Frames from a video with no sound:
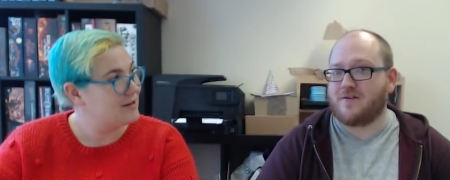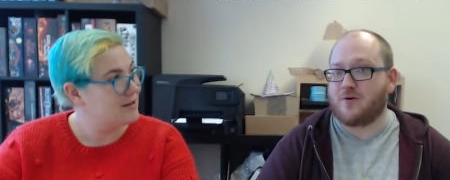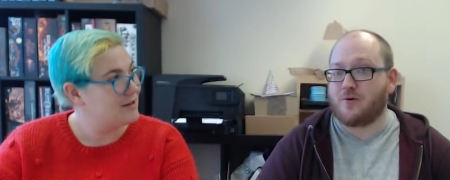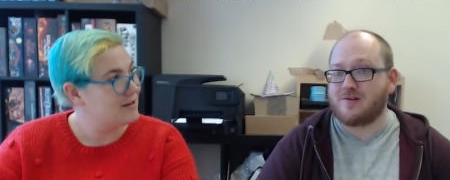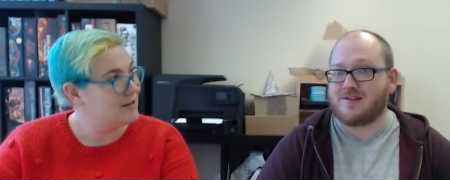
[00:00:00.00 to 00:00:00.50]

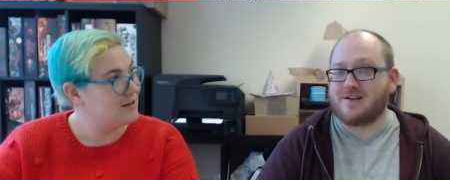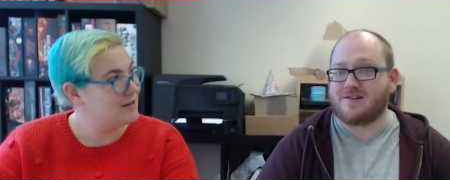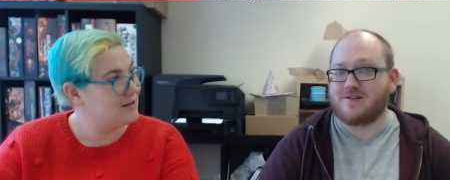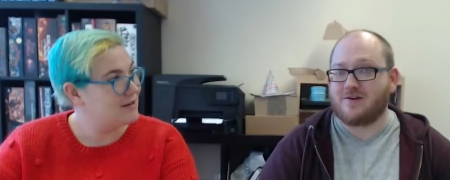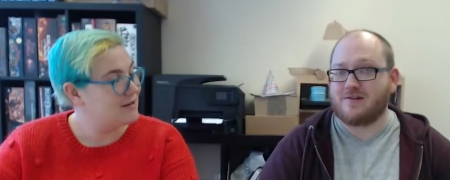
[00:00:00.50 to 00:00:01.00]

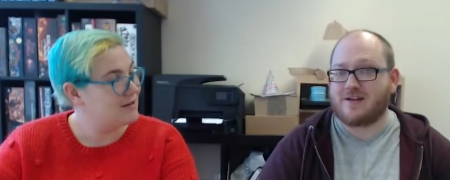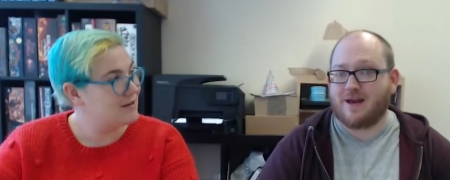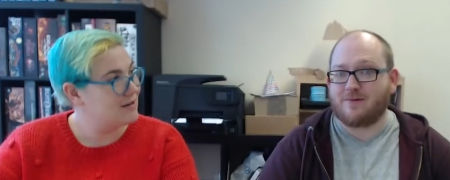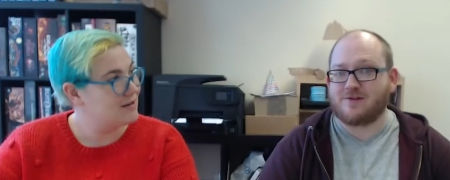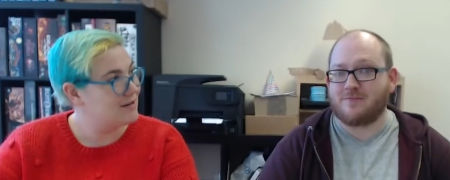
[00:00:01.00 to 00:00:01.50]
Speaker 1: courses on
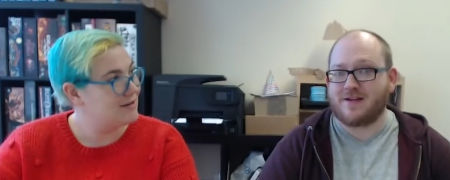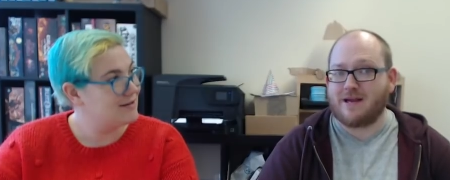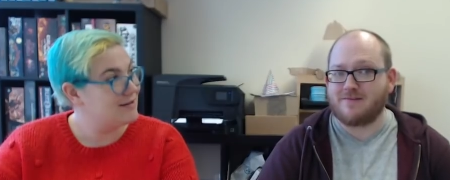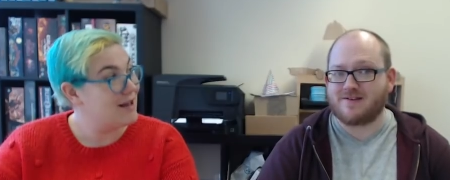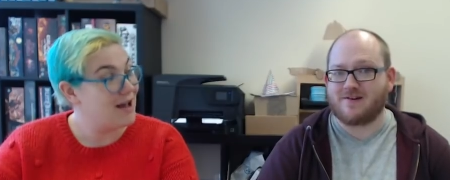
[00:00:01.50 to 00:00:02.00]
tabletop
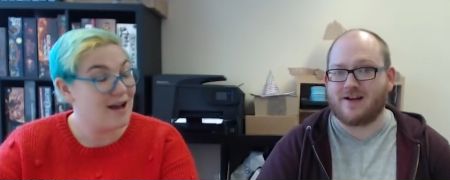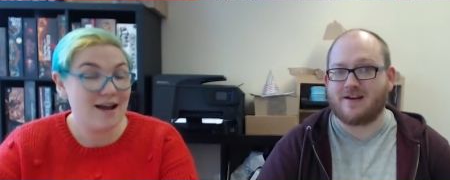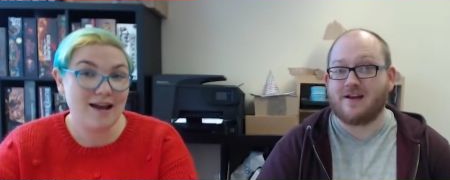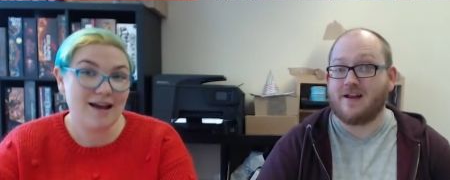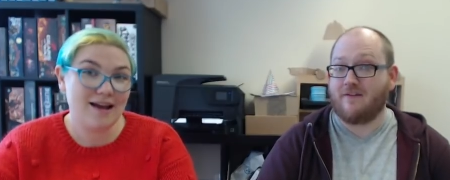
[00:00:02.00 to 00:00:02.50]
game design.
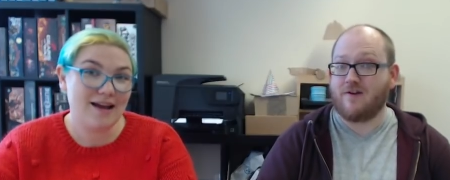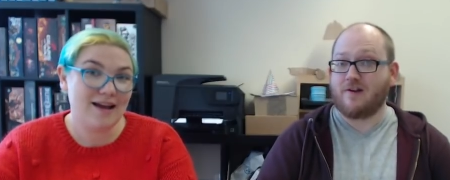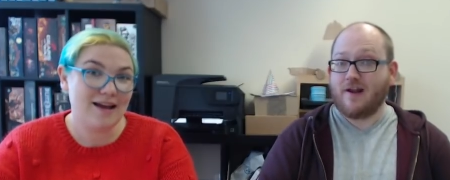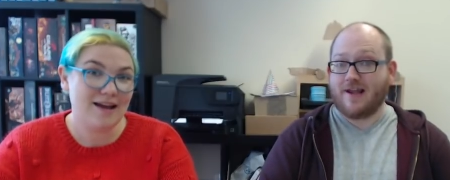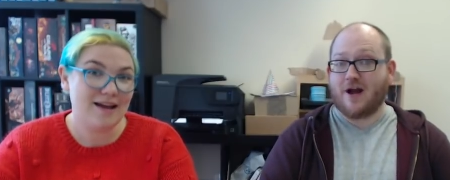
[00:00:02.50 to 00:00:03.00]
If you
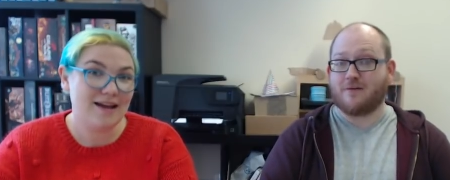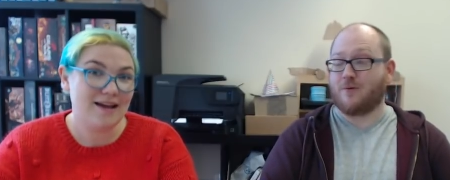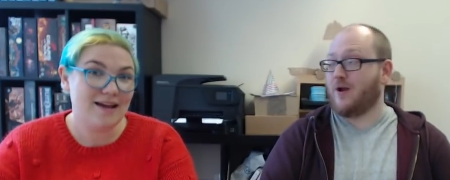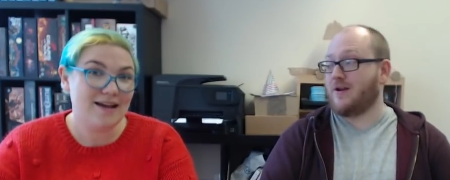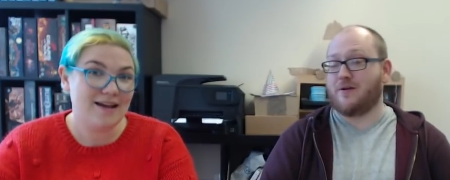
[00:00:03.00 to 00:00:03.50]
like
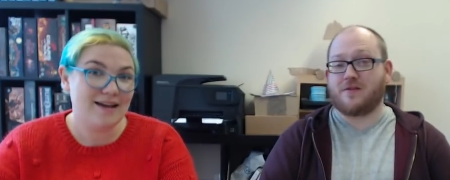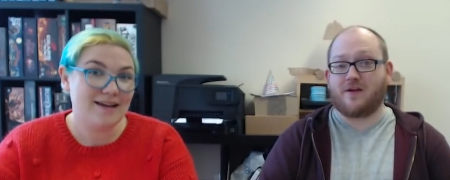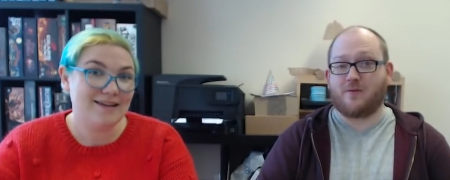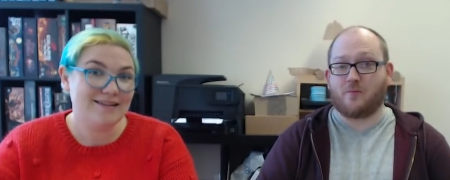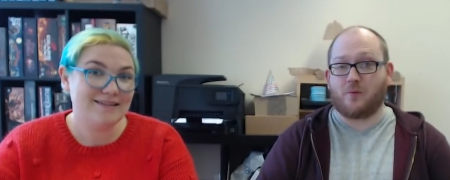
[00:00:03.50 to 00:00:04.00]
Hellboy and you
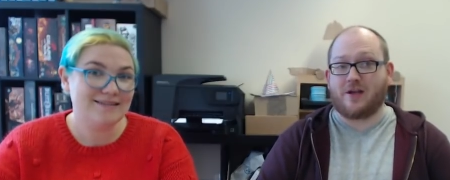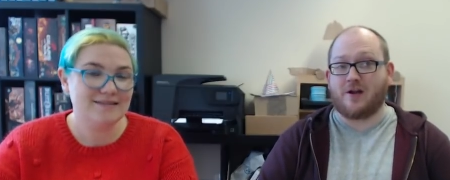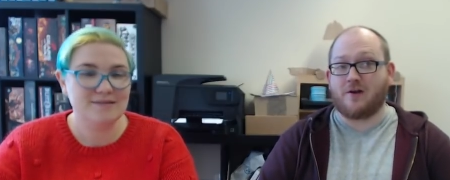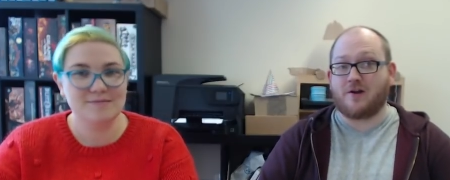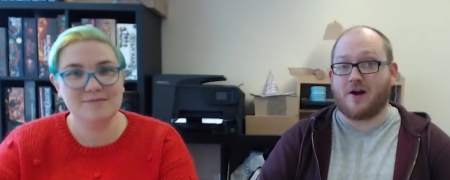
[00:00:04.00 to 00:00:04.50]
think we
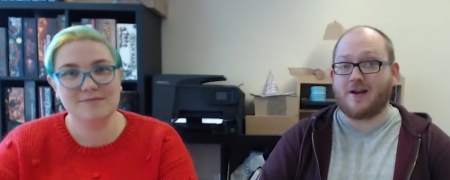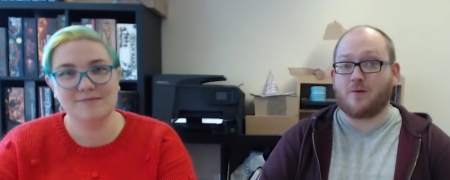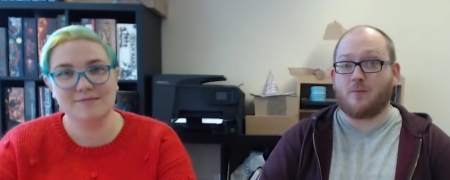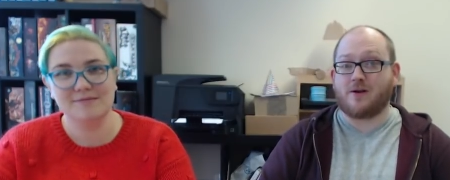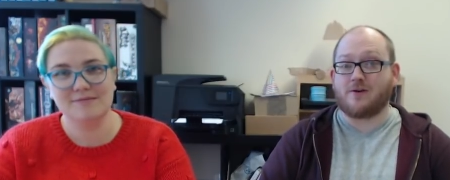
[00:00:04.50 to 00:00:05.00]
know kind of
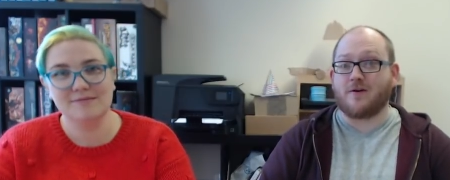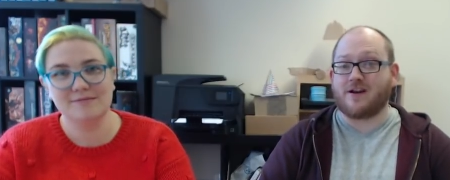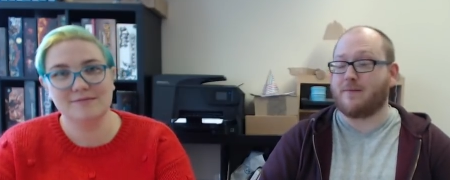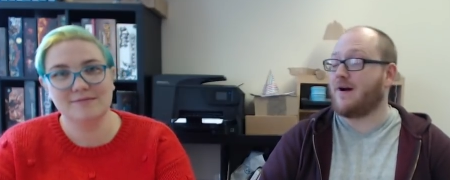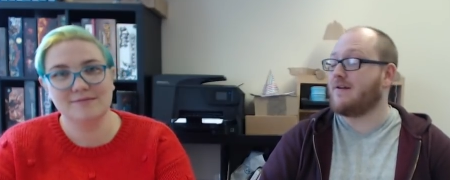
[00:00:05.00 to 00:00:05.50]
what we're
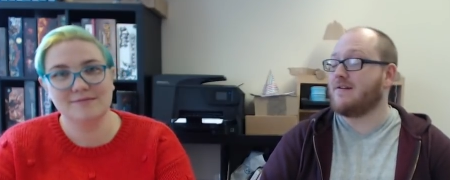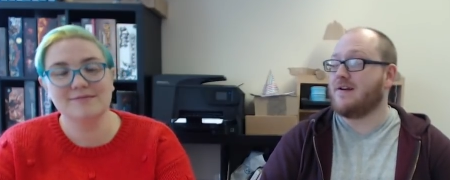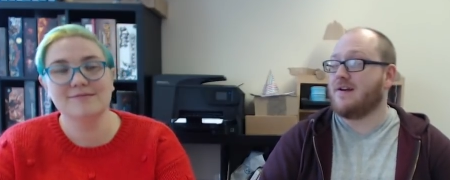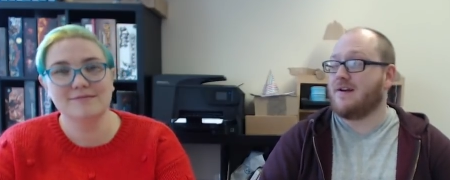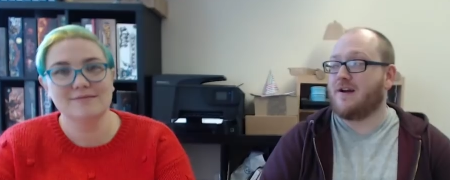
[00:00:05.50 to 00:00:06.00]
talking about,
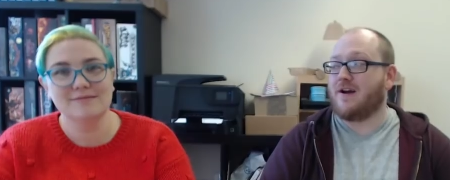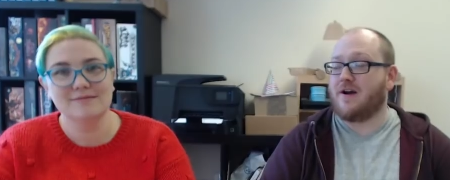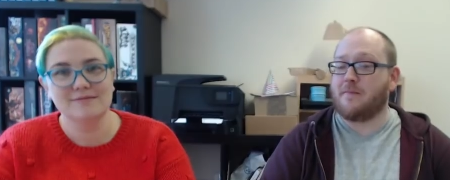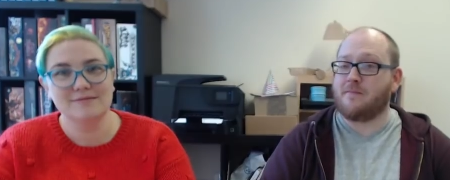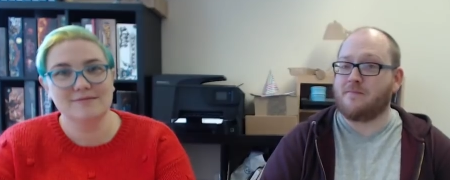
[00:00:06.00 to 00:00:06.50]

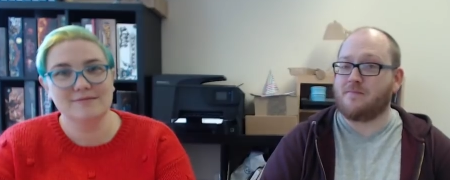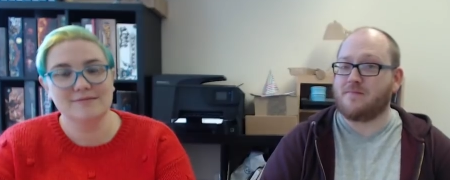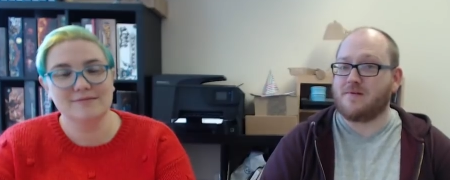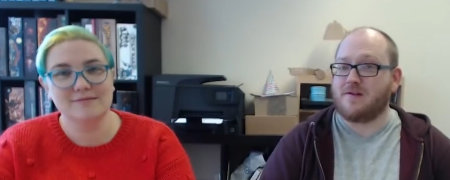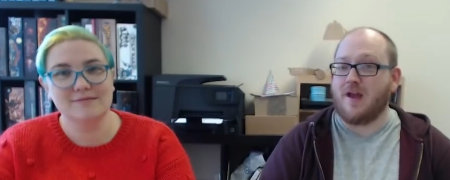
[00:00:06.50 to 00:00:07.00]
um,
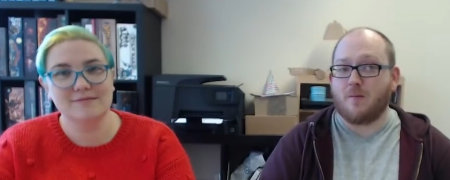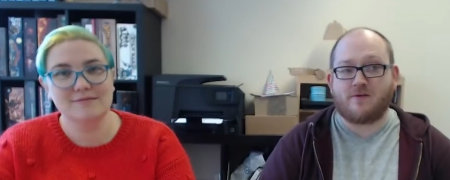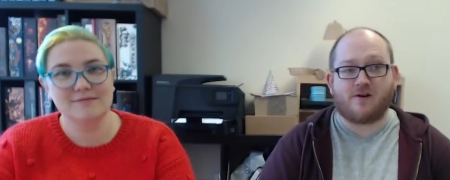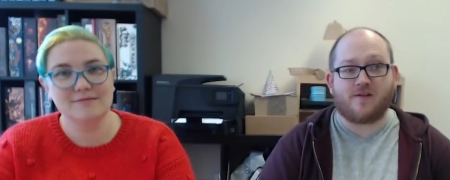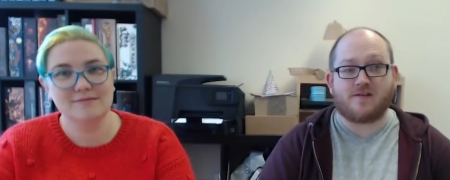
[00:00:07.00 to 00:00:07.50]
yeah,
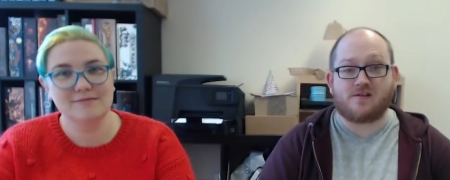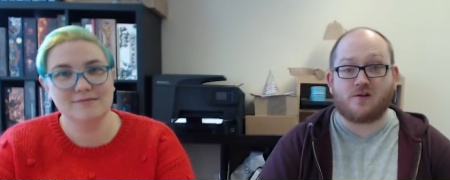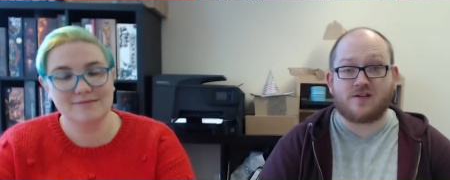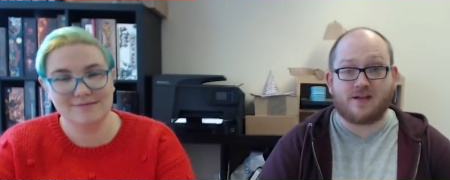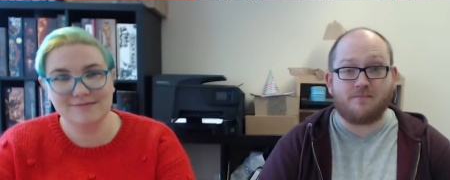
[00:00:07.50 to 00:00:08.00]
we're running these in
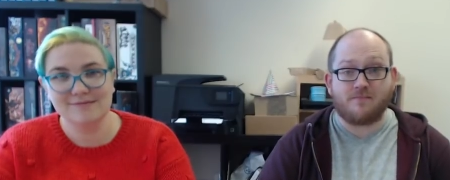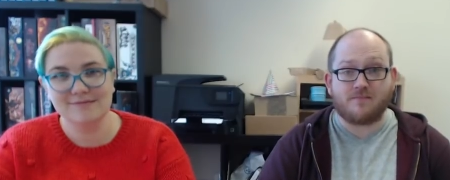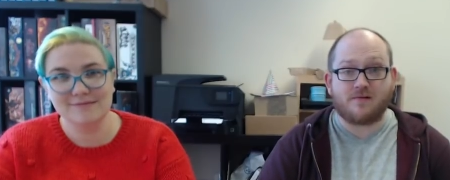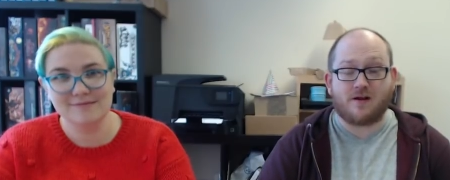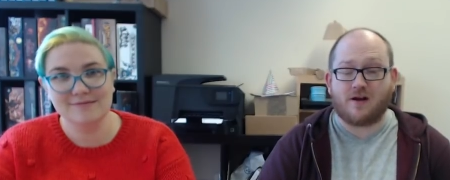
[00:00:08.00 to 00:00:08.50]
Nottingham
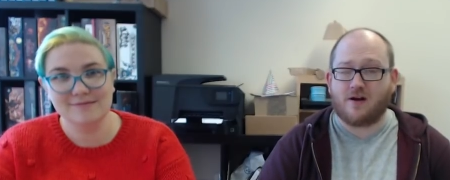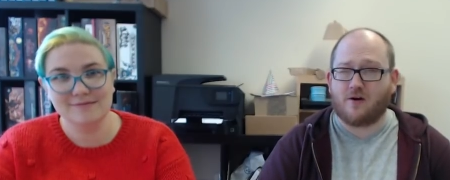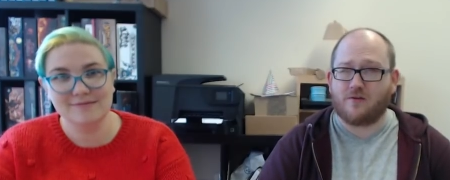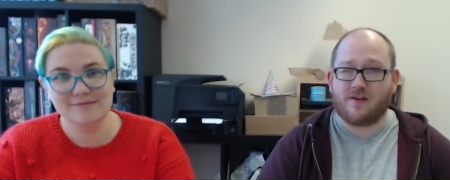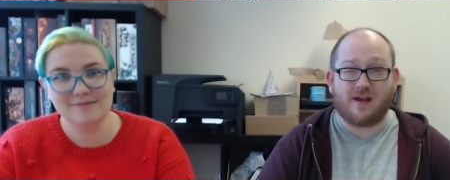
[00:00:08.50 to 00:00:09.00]
uh,
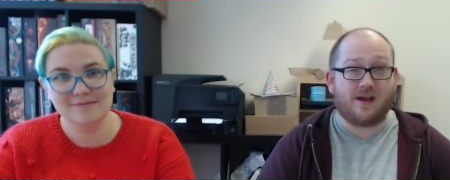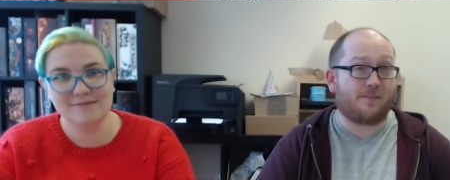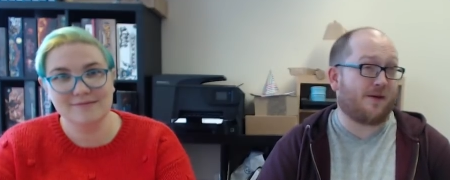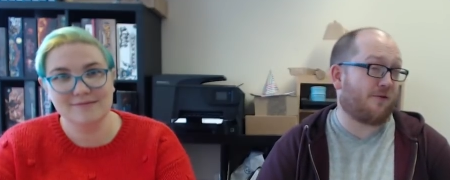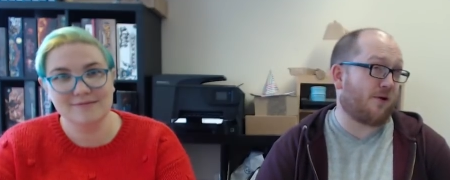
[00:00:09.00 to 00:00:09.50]
on the,
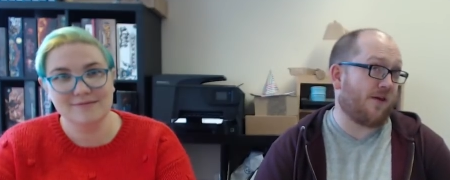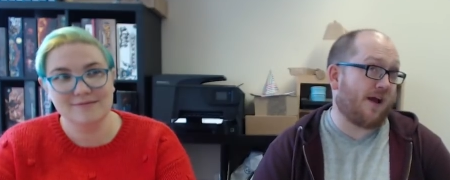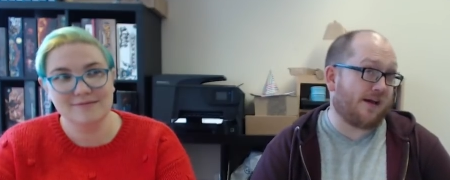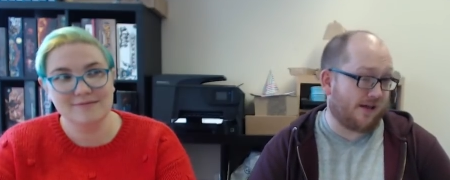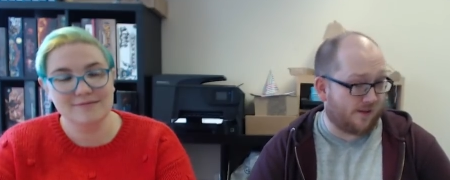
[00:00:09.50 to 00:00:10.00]
let me get this right, the
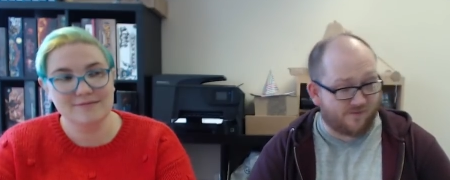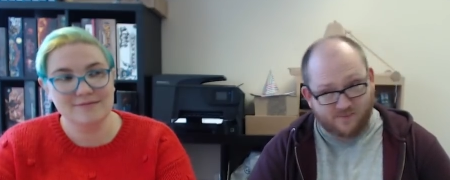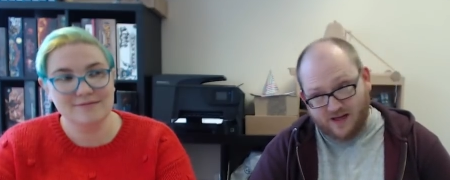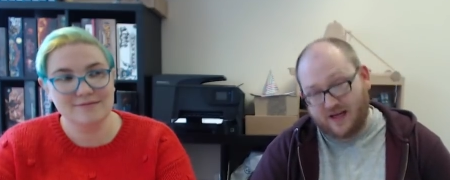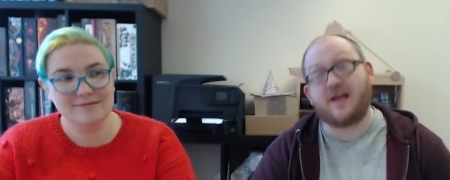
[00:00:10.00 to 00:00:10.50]
18th of
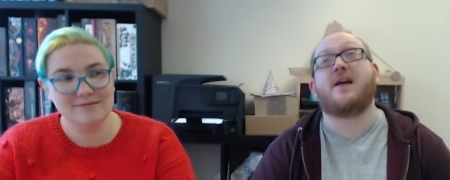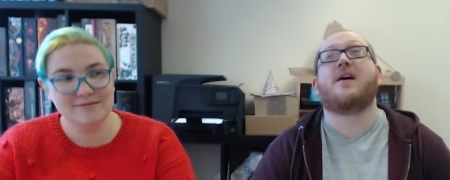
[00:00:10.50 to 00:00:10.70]
May,